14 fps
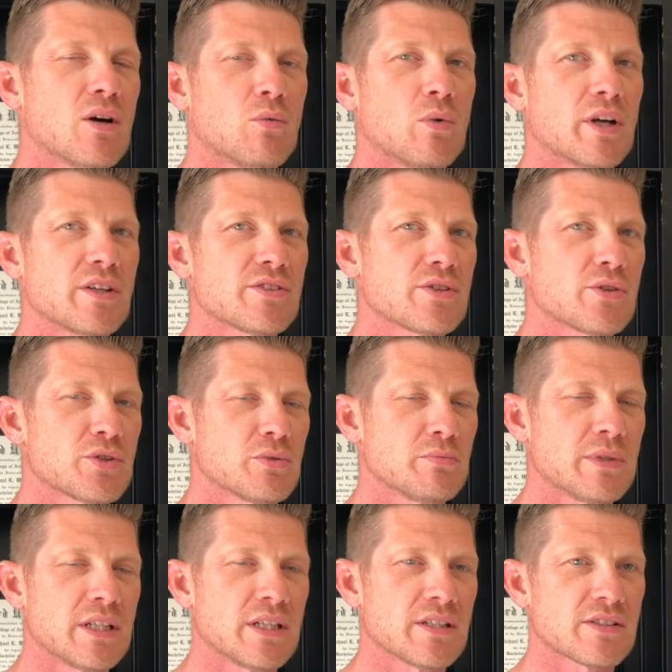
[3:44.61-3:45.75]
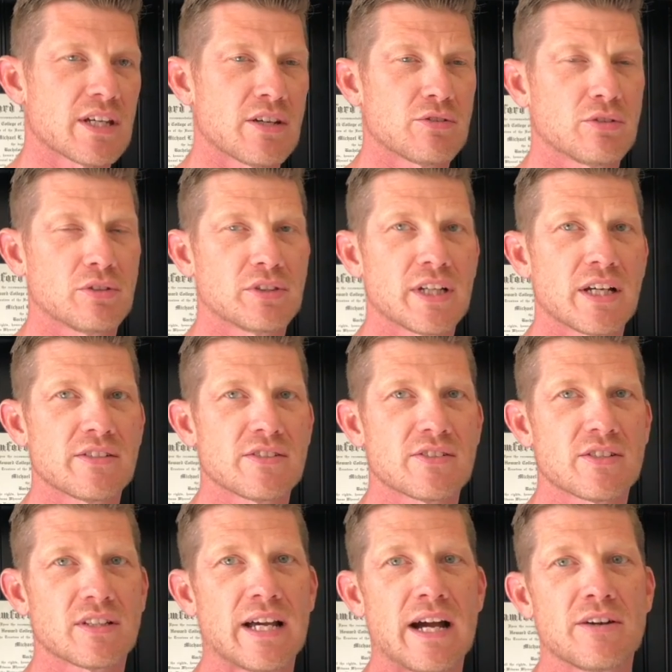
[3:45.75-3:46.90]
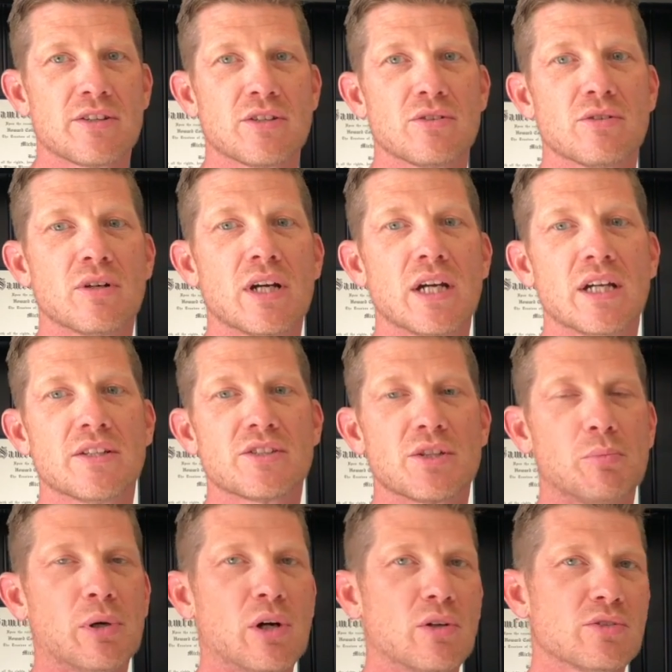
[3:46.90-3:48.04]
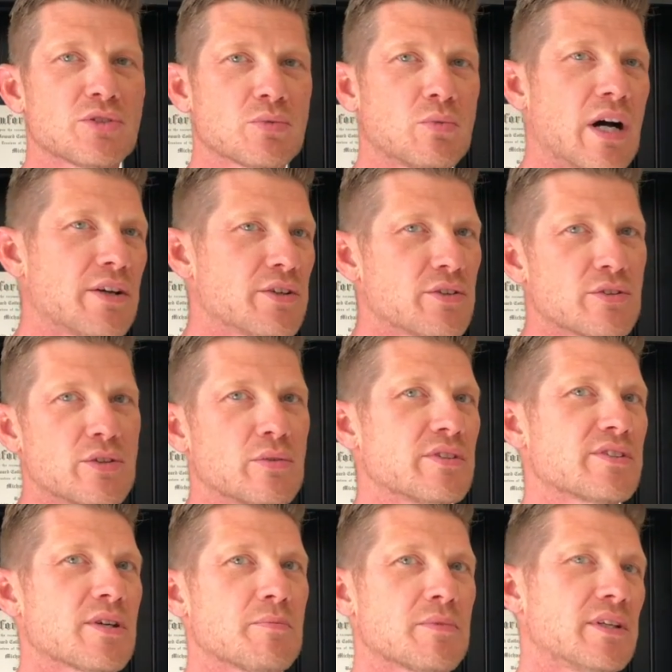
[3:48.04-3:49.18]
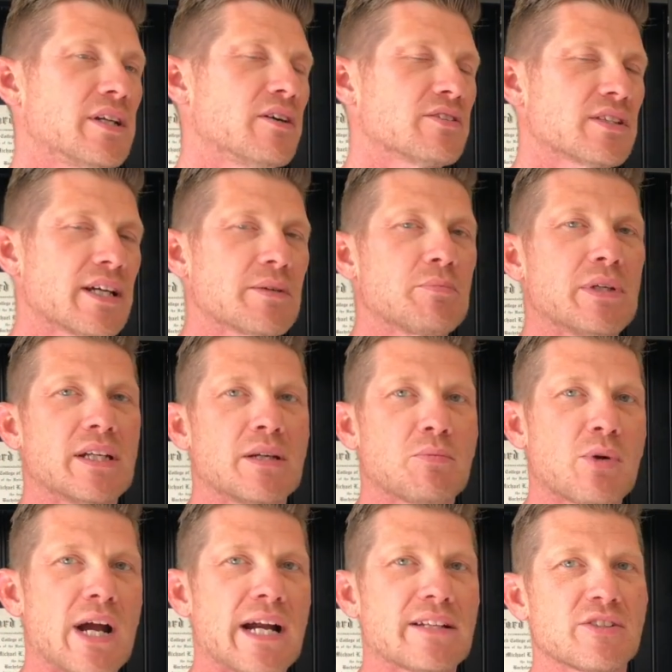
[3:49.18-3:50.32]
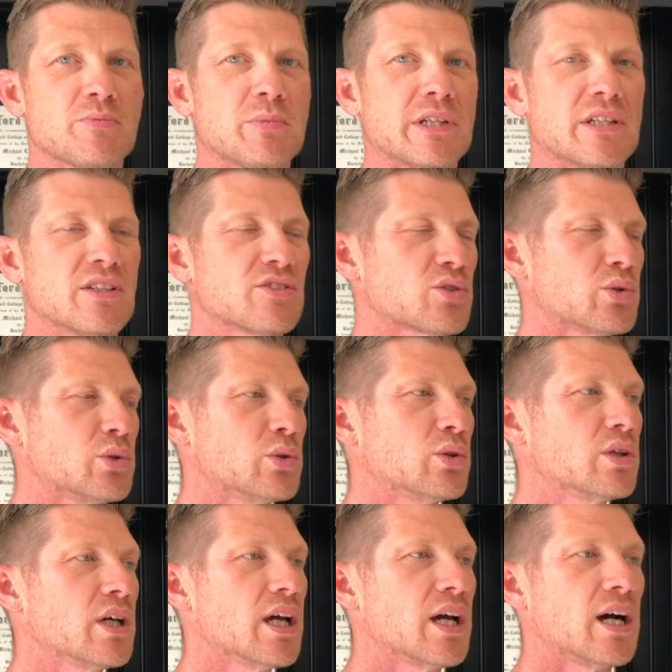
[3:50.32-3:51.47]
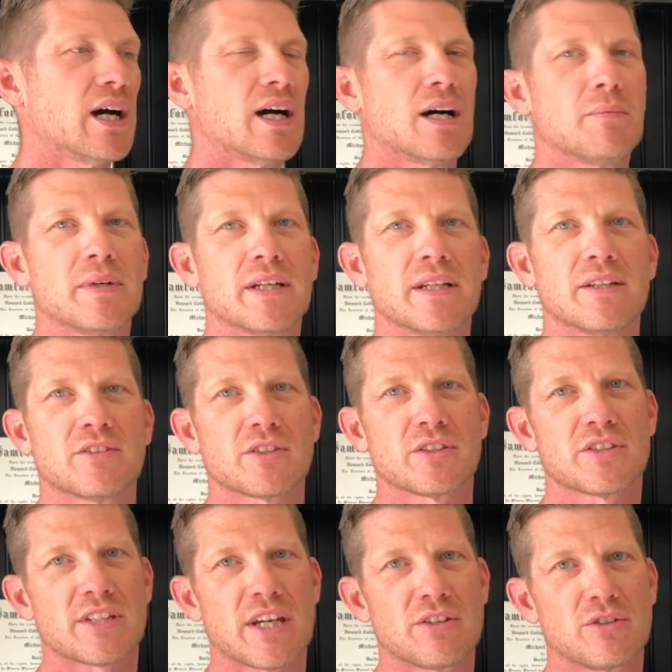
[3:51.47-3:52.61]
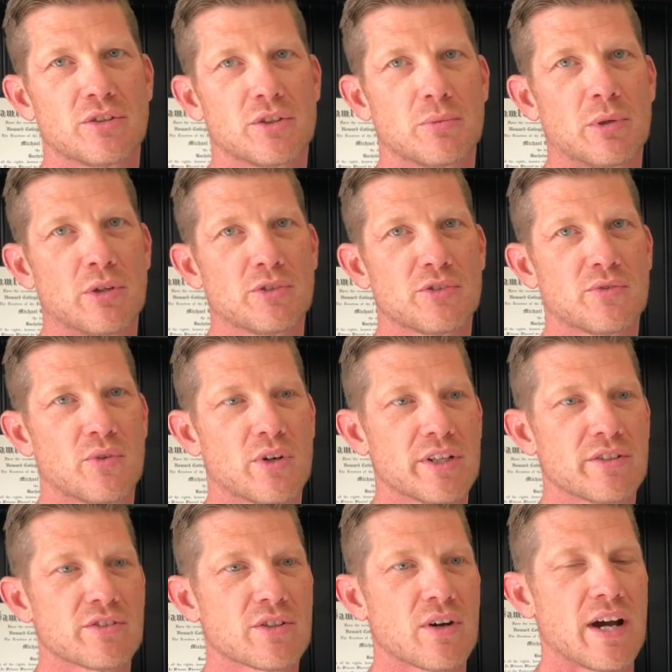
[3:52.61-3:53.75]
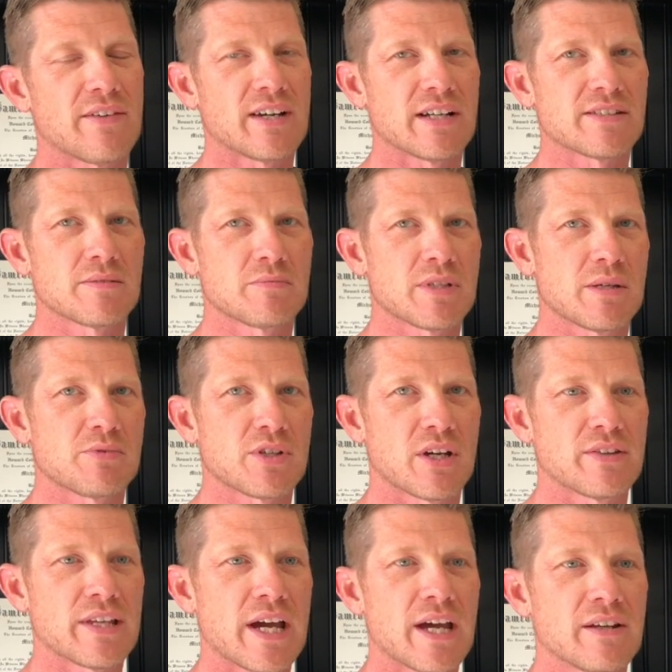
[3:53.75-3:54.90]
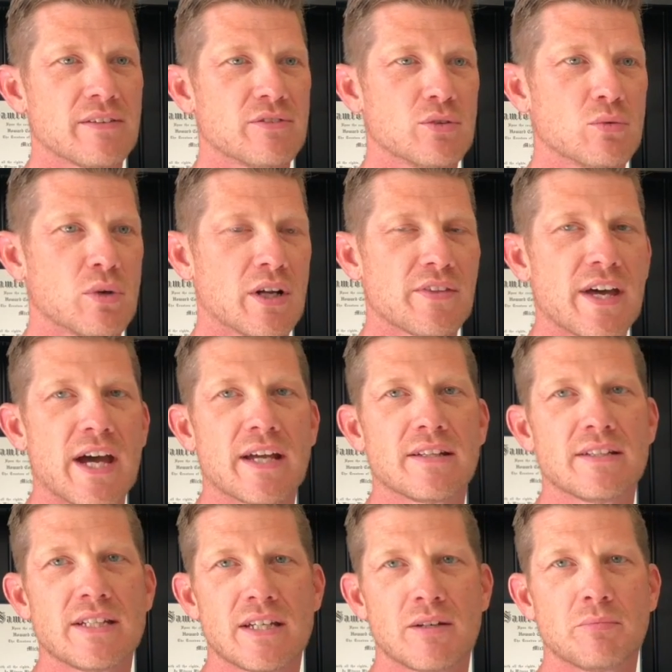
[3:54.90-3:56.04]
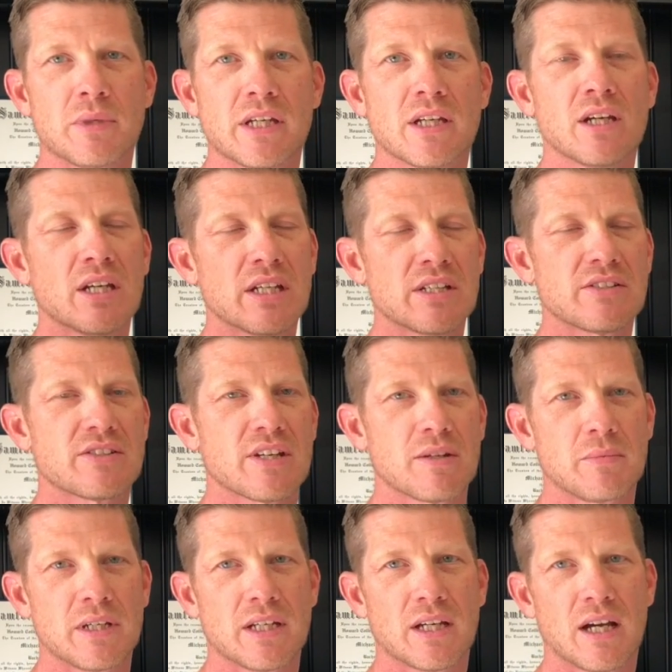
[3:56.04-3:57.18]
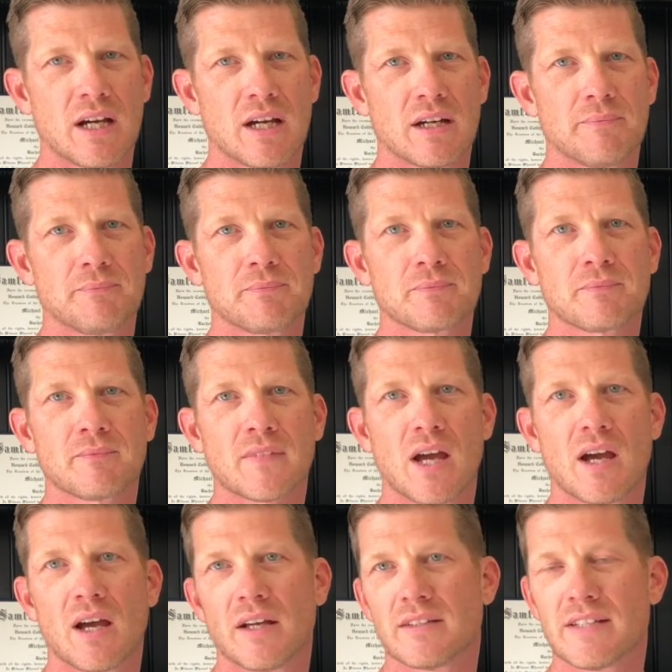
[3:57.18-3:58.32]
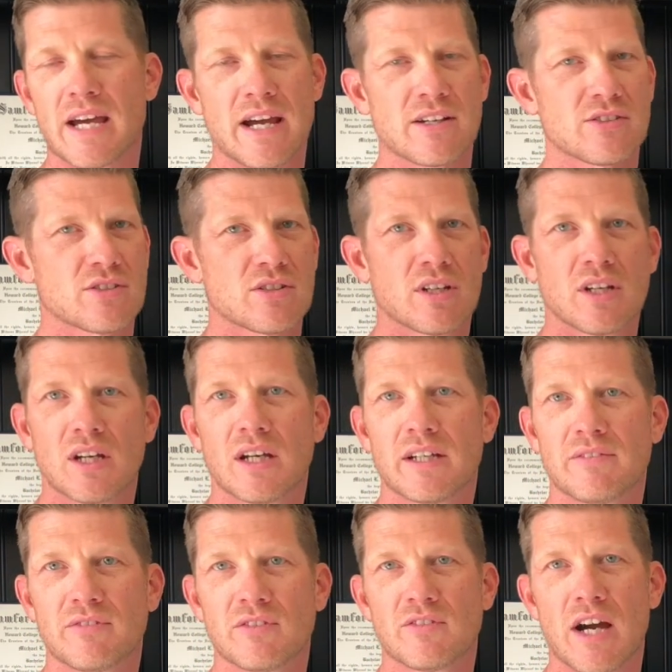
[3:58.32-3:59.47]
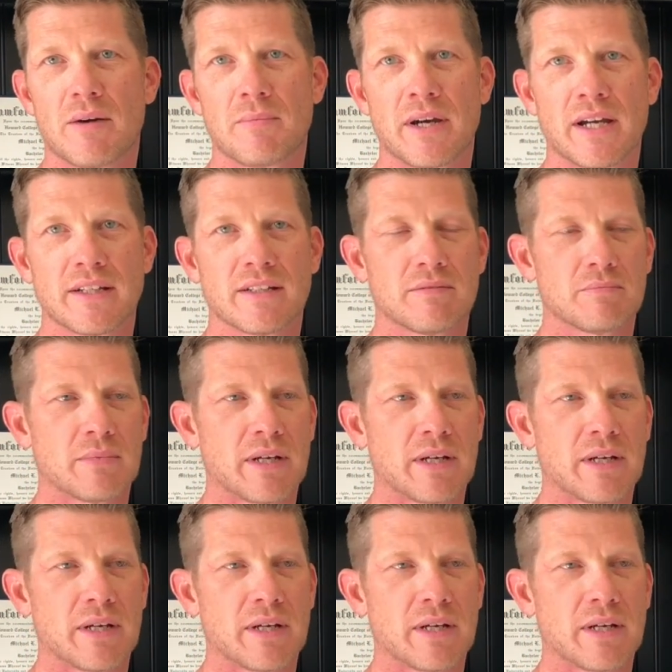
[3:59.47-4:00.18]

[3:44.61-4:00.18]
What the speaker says: What a social media scheduler does is allow you to post while you're doing something else, like being at practice, being at school, and it's going to schedule your posts for you. So I've got some tips on that. If you want that, DM me, send me a text. If you've got my